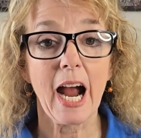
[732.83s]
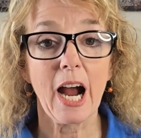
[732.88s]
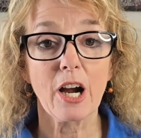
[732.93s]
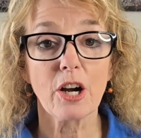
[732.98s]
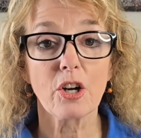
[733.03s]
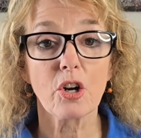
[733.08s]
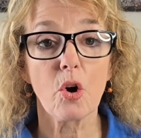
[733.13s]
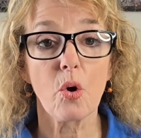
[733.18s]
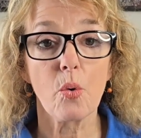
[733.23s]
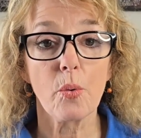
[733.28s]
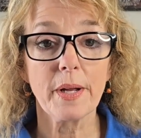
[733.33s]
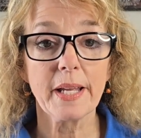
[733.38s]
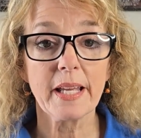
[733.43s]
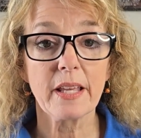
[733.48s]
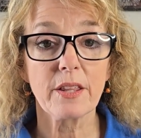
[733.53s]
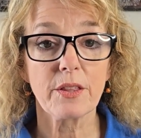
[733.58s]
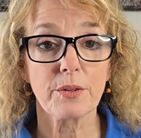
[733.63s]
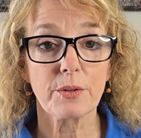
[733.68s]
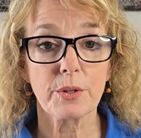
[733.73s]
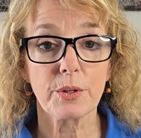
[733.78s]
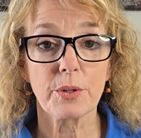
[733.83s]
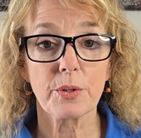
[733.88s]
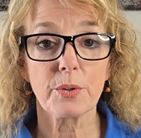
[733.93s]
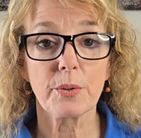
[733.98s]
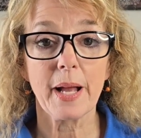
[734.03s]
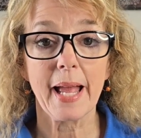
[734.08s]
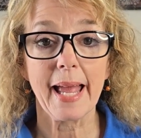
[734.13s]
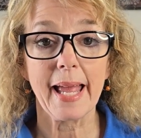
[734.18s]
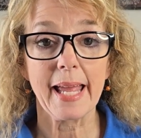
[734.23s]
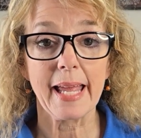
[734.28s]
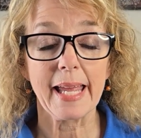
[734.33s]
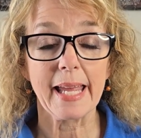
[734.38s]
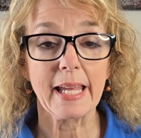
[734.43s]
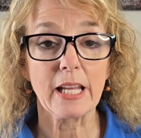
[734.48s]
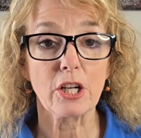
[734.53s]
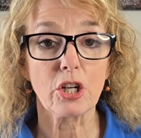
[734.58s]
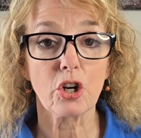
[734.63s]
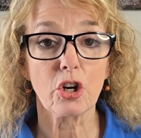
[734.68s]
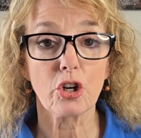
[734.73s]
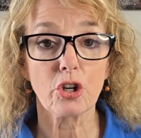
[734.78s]
are going through
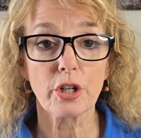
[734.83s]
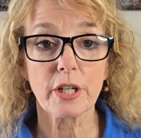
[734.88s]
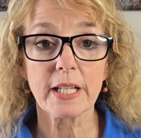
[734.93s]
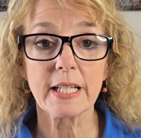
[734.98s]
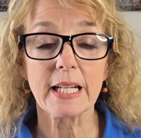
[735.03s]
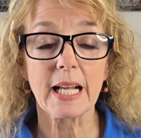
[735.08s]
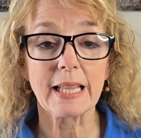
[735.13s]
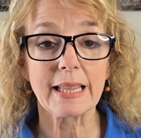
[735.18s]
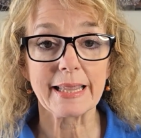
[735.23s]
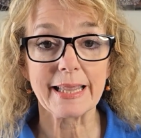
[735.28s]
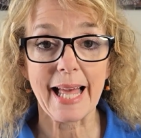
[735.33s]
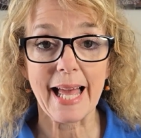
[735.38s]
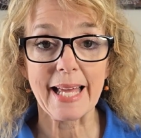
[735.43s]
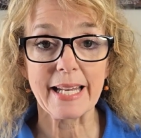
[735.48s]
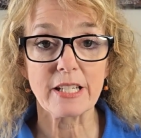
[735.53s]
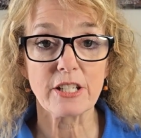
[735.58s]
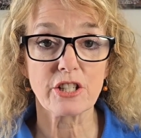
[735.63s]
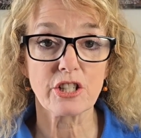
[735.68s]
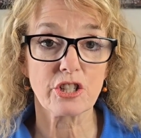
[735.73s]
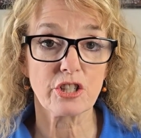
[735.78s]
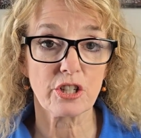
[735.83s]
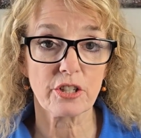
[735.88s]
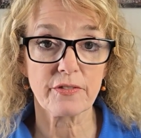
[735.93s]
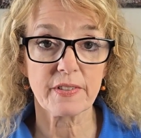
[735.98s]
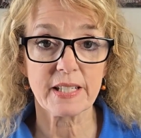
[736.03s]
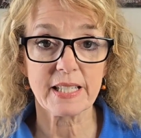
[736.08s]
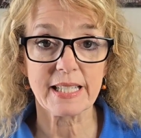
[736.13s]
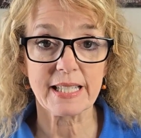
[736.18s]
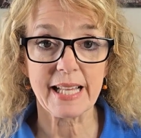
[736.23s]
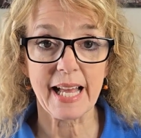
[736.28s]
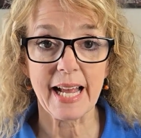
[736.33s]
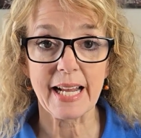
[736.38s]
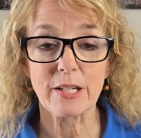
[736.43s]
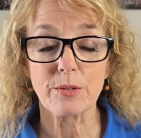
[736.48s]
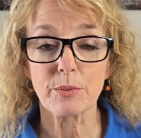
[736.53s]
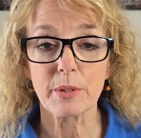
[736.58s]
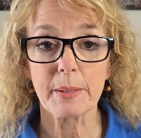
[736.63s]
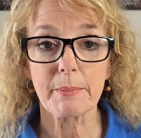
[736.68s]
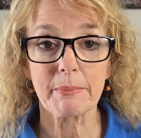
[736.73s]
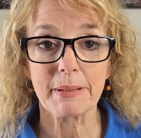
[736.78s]
a current lead service
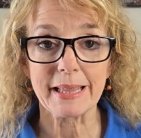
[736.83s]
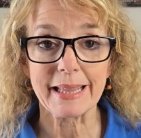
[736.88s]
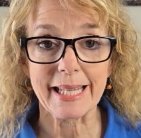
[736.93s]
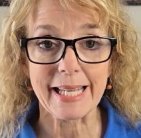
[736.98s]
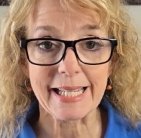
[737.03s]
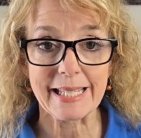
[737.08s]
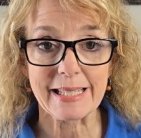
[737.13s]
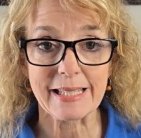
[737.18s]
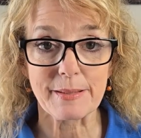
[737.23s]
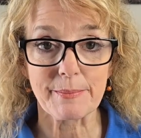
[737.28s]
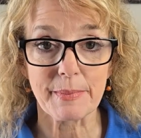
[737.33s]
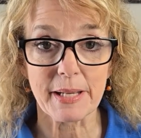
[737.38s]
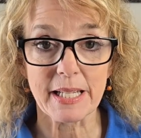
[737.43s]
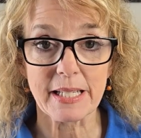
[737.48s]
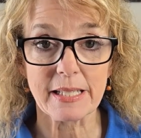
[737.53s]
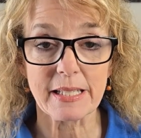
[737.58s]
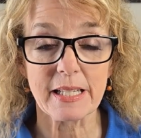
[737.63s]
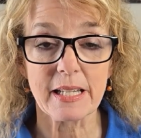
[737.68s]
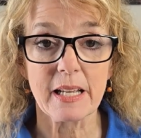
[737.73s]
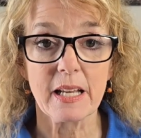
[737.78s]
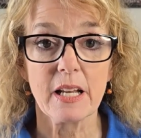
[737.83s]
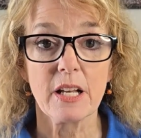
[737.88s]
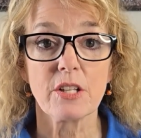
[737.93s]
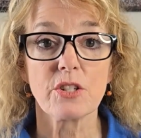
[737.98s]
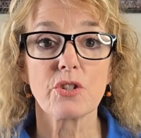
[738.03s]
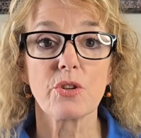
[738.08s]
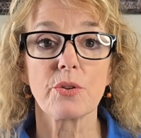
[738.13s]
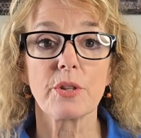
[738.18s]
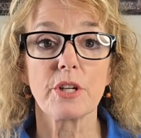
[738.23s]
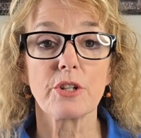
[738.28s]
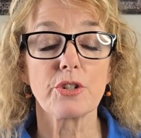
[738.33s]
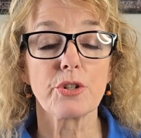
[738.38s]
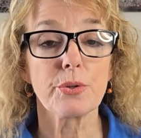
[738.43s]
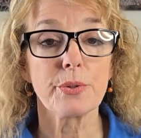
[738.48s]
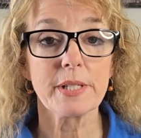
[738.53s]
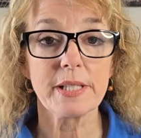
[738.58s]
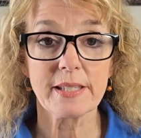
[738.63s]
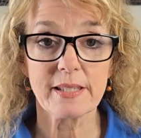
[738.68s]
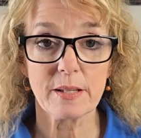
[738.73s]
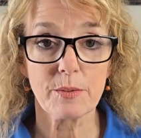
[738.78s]
line replacement. So they're
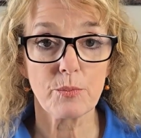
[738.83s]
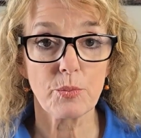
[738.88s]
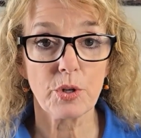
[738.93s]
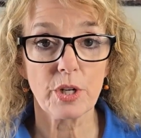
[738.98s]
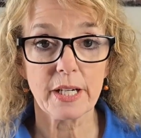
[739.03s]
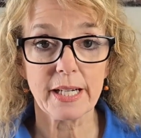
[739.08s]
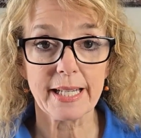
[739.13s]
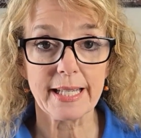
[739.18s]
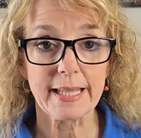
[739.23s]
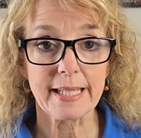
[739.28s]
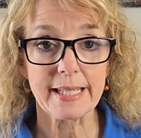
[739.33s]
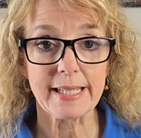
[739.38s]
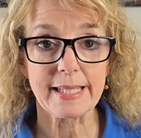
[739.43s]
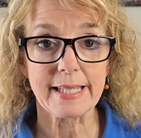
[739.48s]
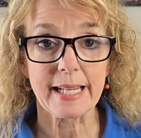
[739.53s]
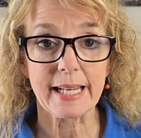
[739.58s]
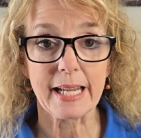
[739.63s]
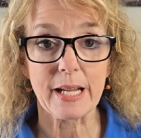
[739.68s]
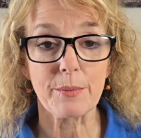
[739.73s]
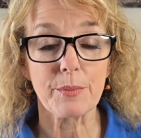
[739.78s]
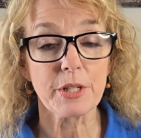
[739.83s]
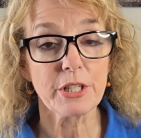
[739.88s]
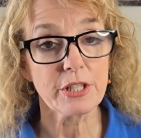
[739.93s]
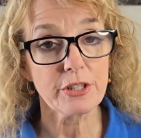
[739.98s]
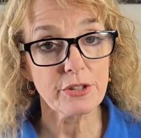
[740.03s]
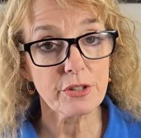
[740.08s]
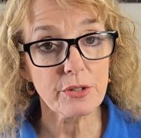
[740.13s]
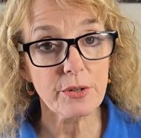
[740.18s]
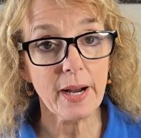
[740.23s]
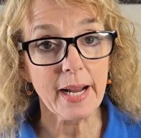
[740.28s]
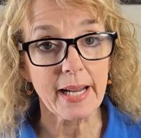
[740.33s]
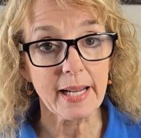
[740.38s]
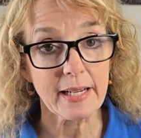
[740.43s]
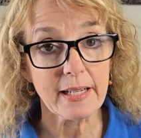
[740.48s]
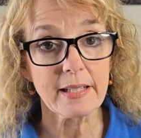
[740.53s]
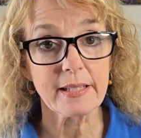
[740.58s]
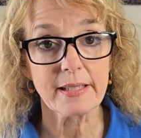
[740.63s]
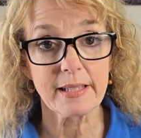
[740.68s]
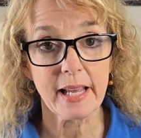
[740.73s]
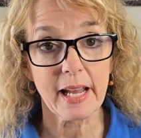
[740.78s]
doing some work in the city, which is great
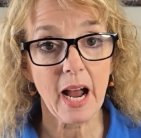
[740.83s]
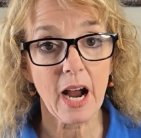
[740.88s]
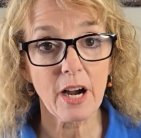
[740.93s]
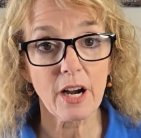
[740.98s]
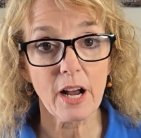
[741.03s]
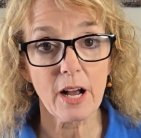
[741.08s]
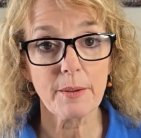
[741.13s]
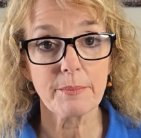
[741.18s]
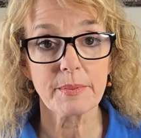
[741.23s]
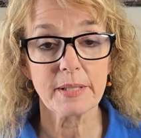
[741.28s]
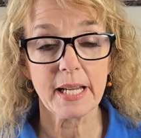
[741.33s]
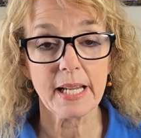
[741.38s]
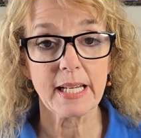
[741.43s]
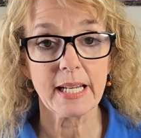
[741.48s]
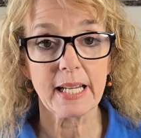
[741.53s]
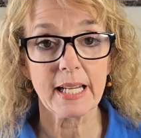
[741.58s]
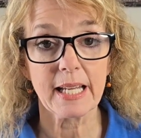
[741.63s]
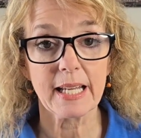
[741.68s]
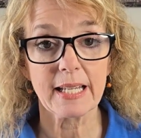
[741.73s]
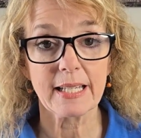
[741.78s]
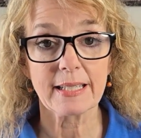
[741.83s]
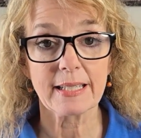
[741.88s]
because they are updating